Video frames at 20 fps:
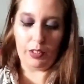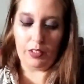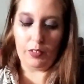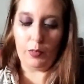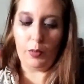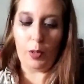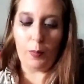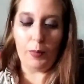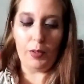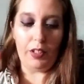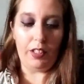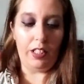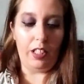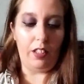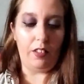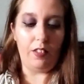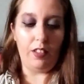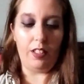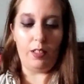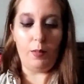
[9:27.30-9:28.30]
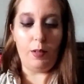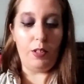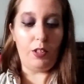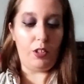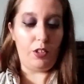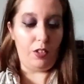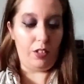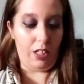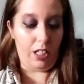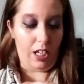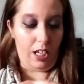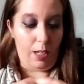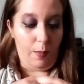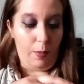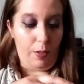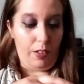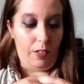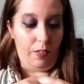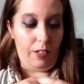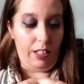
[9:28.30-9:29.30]
to our book now, so let's make sure that I am
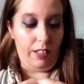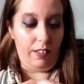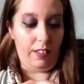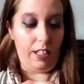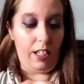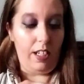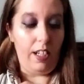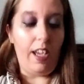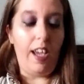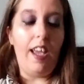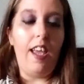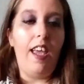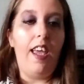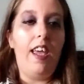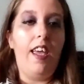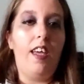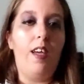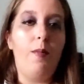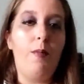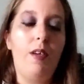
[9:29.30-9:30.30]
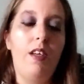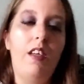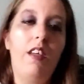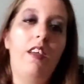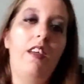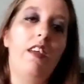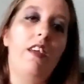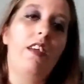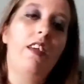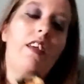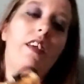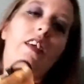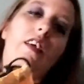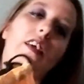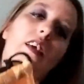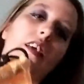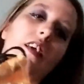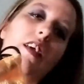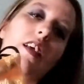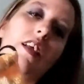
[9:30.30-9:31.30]
on the right side. I am.
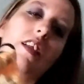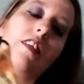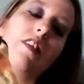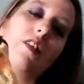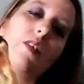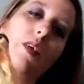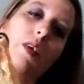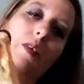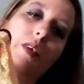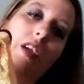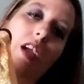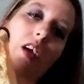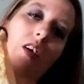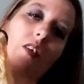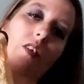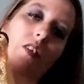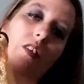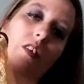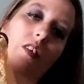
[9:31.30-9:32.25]
And so here we go.